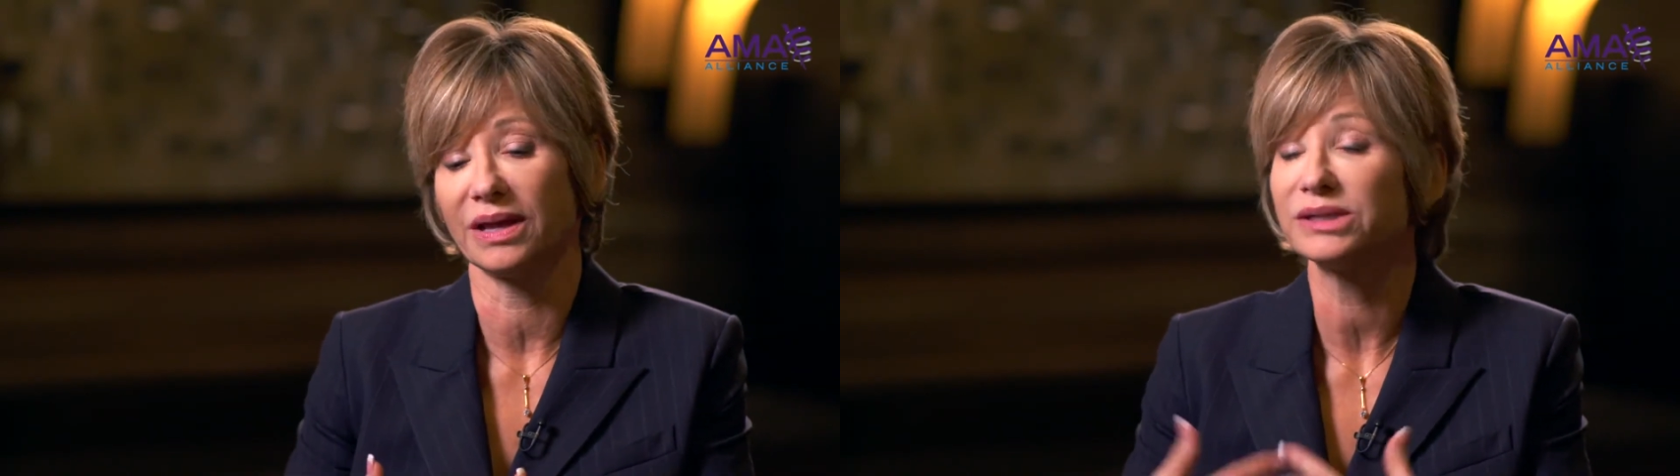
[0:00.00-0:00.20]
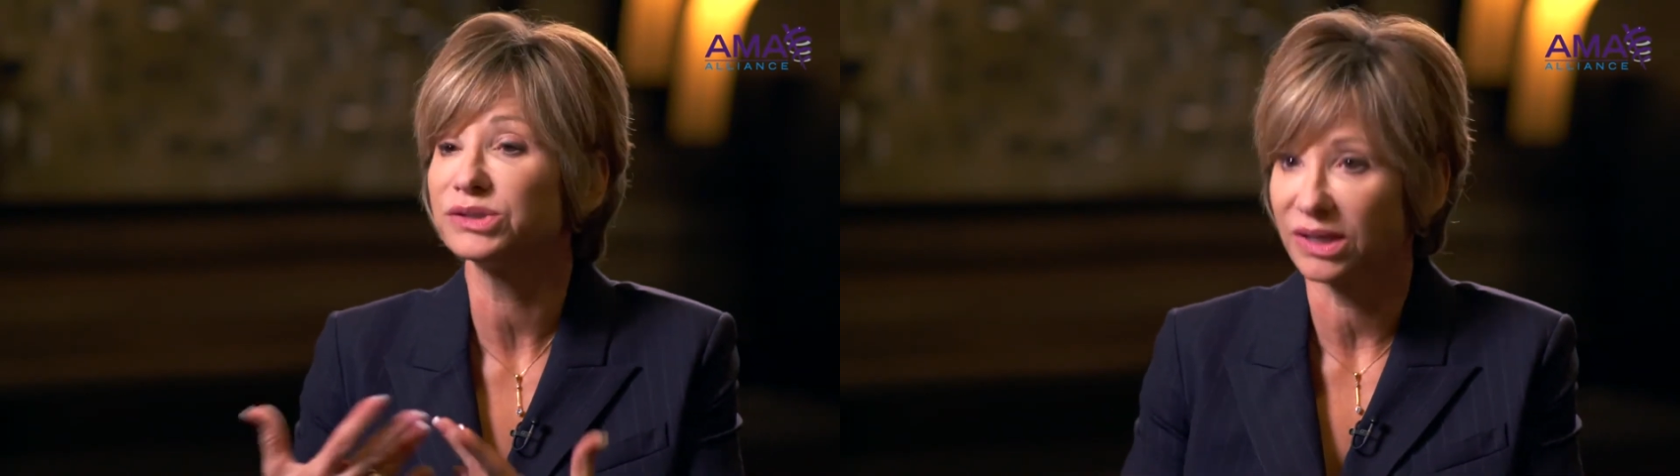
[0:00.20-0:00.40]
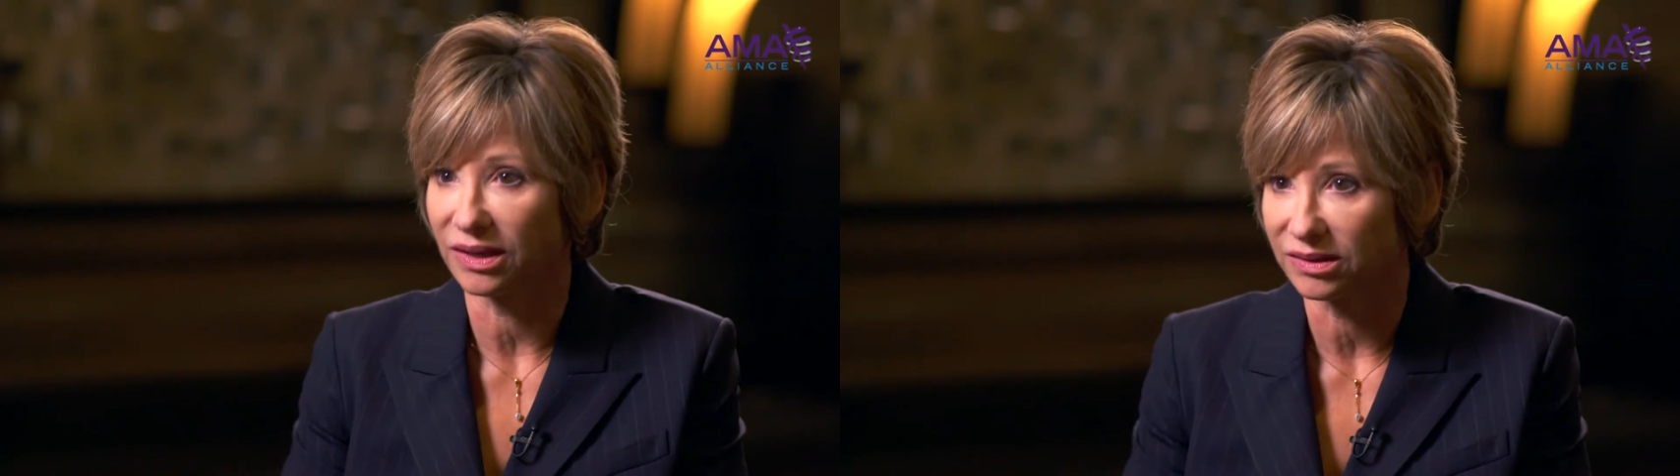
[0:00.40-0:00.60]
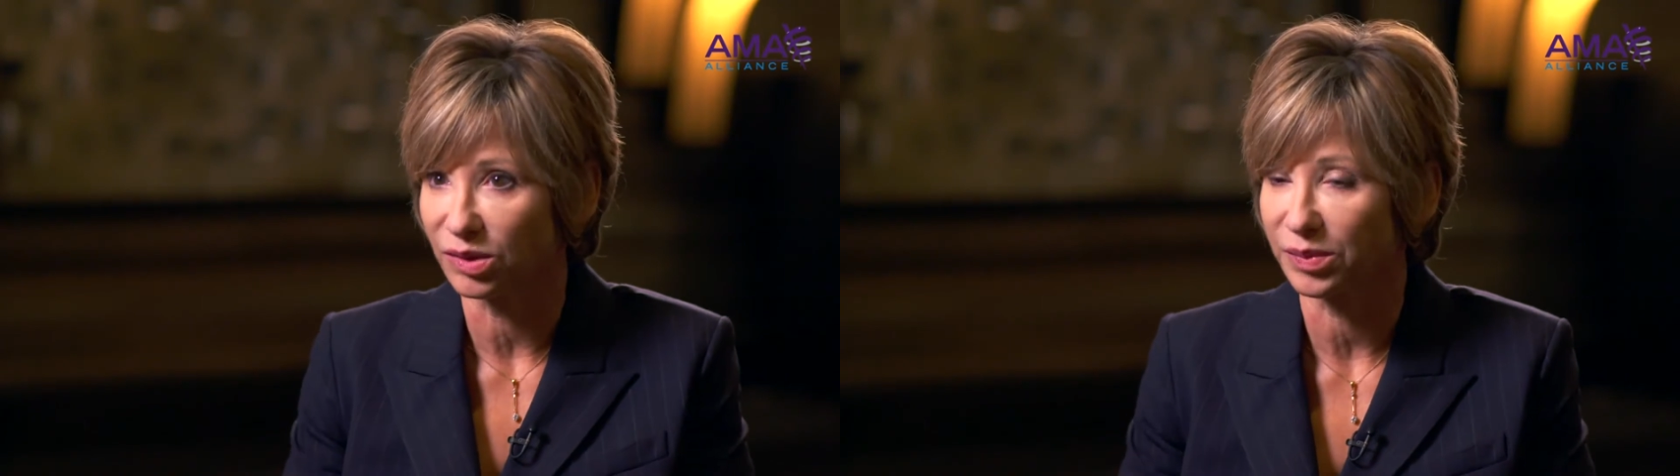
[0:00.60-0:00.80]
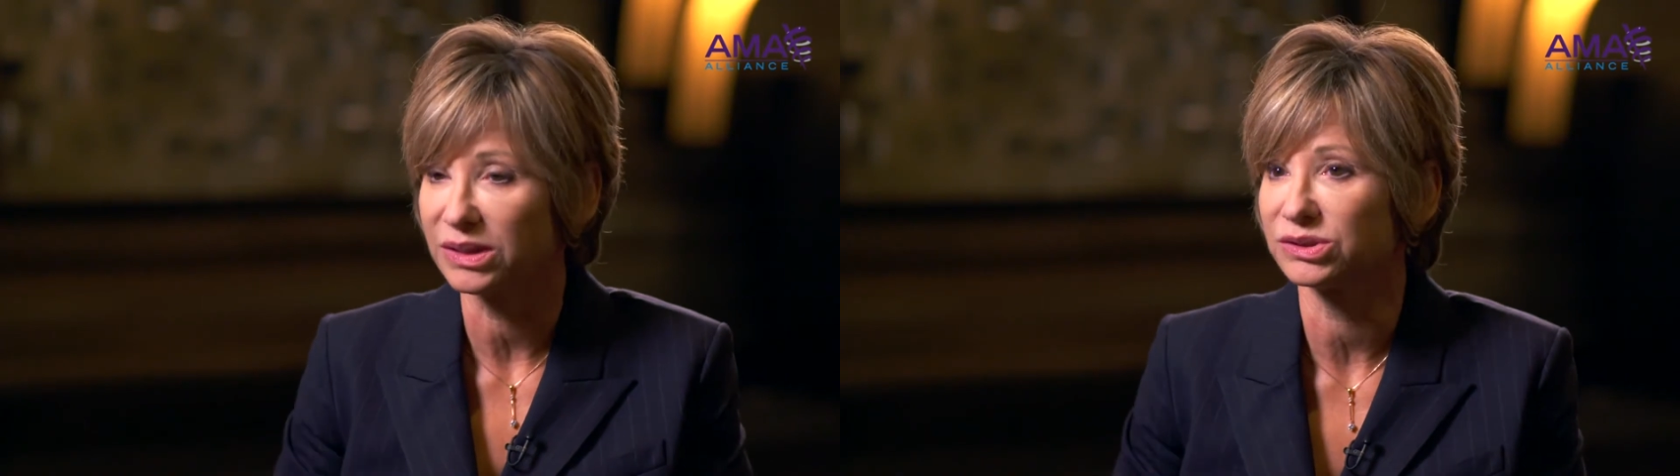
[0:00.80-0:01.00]
educate
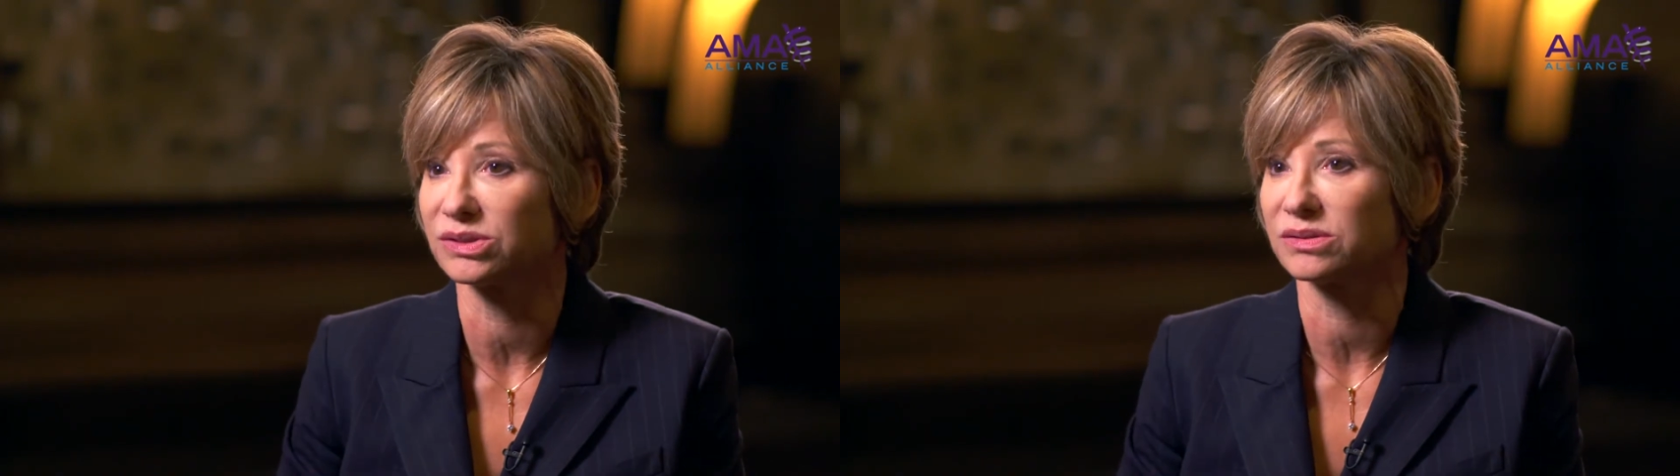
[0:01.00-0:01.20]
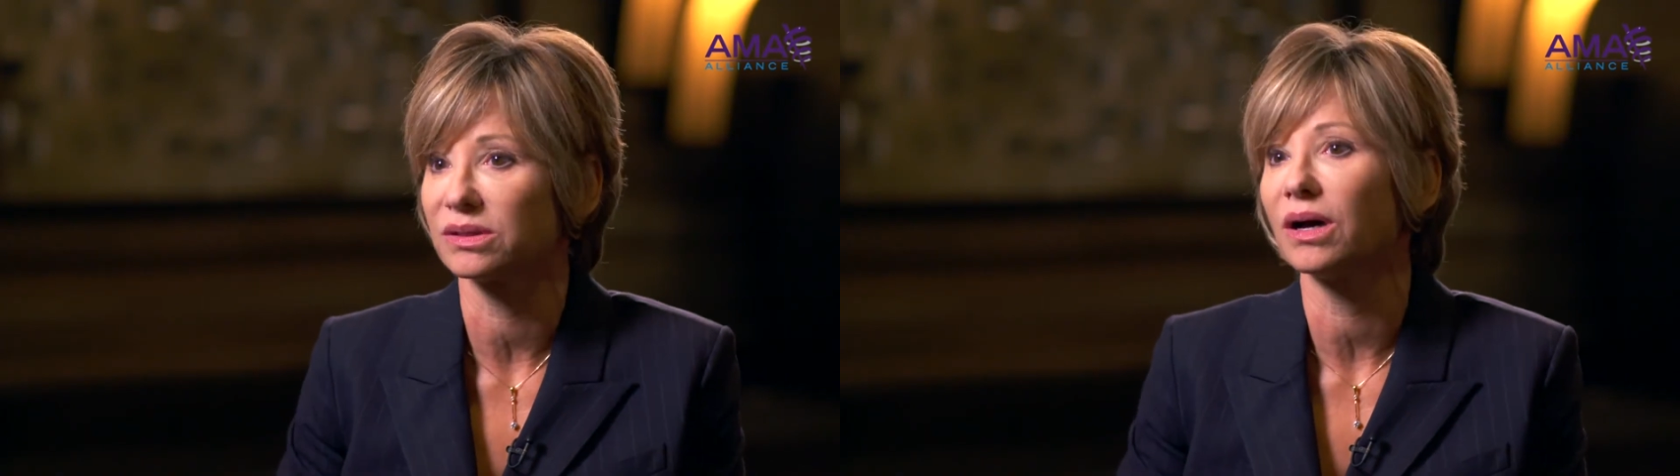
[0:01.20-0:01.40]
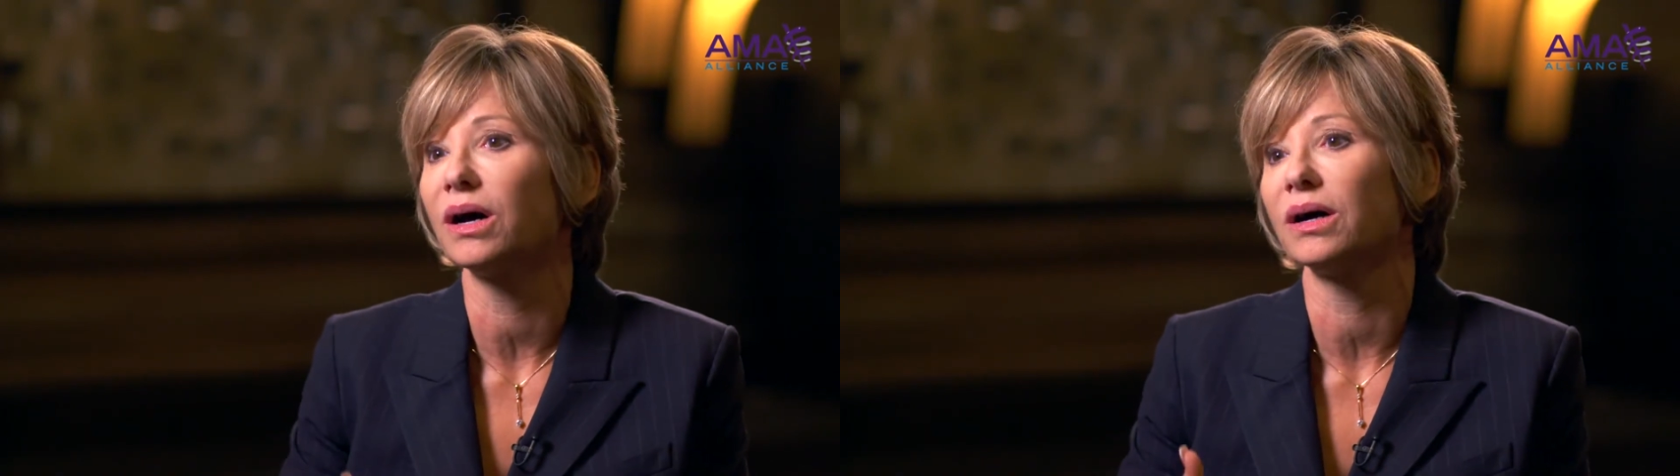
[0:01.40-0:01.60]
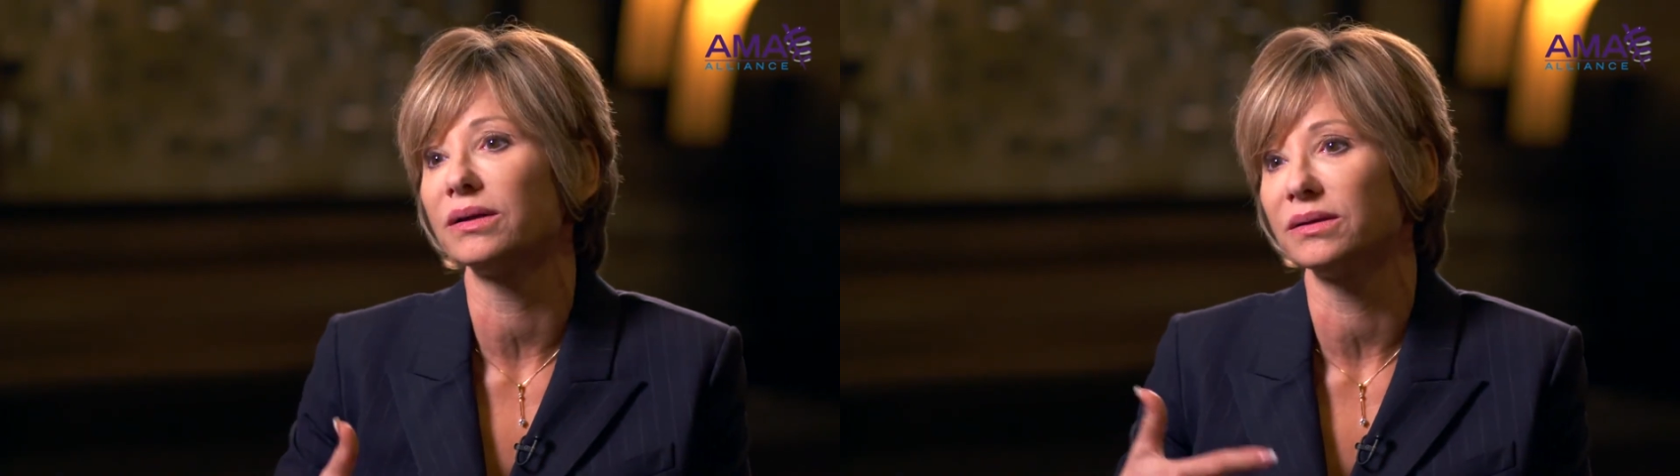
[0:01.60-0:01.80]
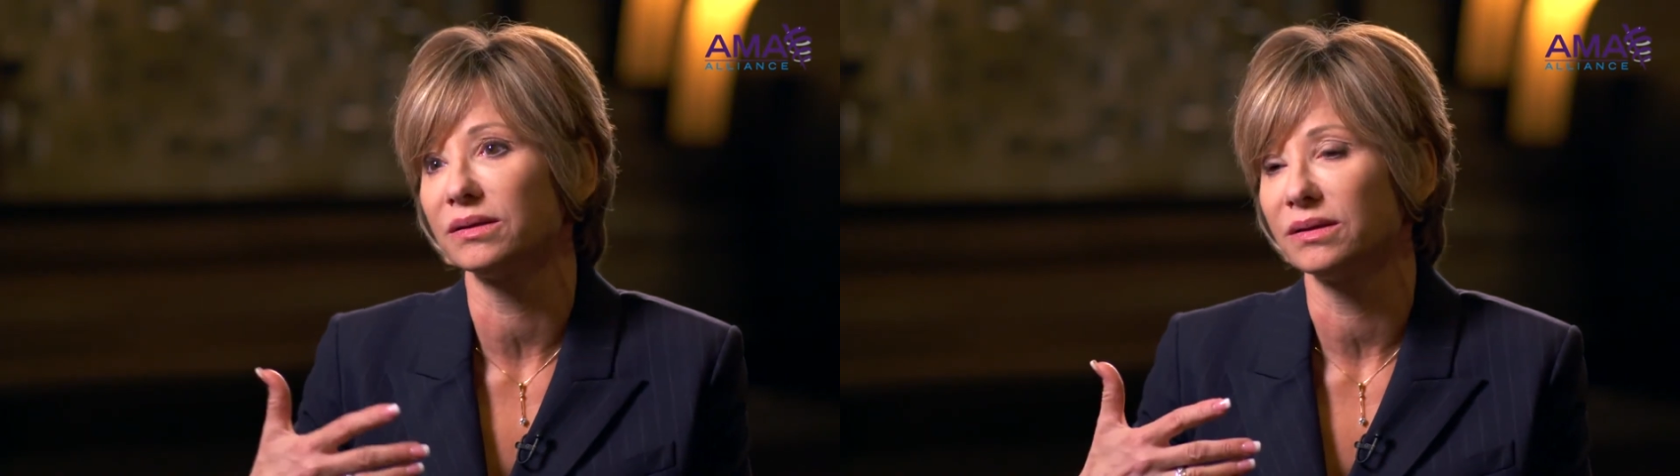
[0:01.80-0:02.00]
their patients
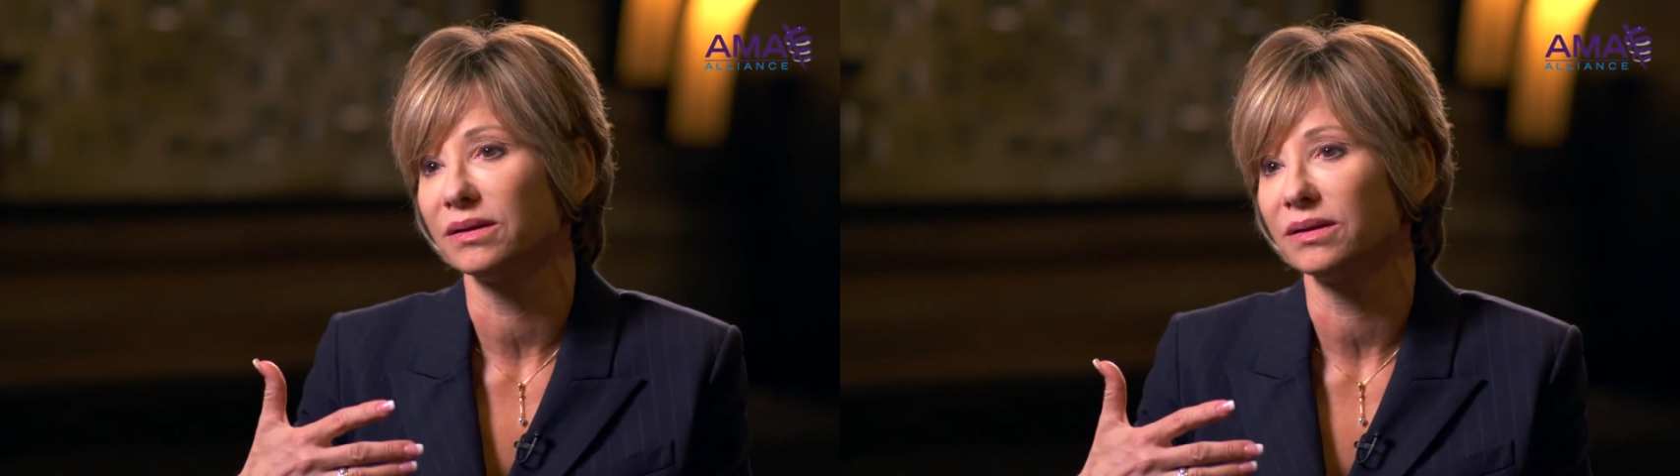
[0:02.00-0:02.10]
on